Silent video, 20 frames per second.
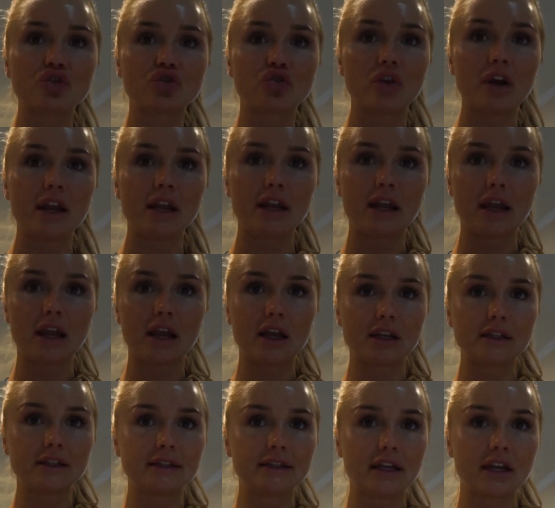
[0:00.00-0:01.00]
training
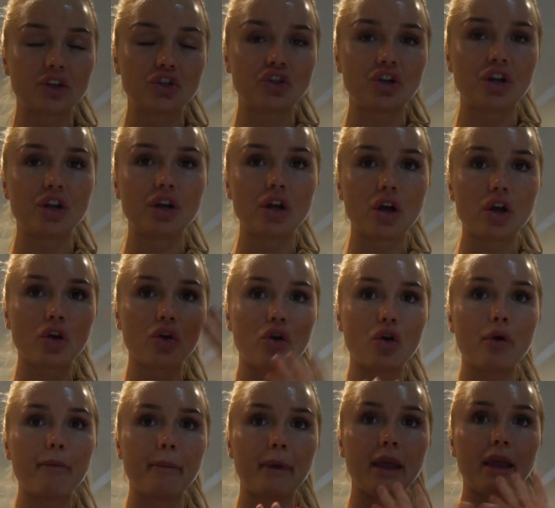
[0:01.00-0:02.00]
session
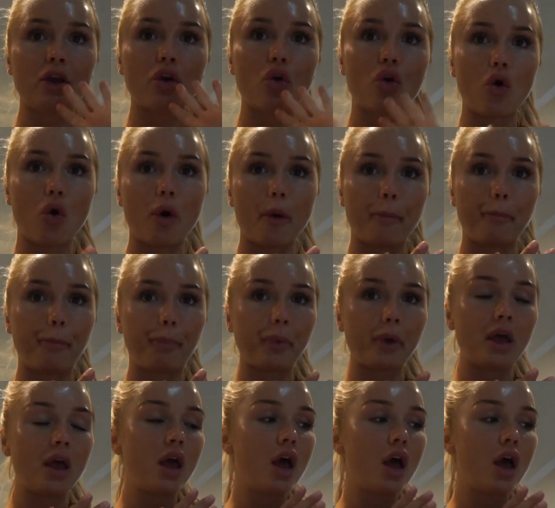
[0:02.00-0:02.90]
coming up.